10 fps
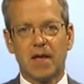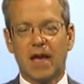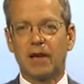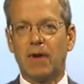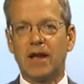
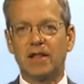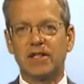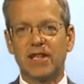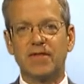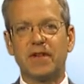Ed Riley,
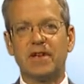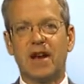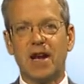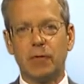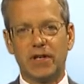7
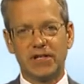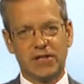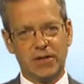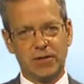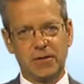Eyewitness
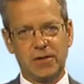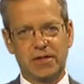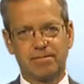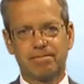News.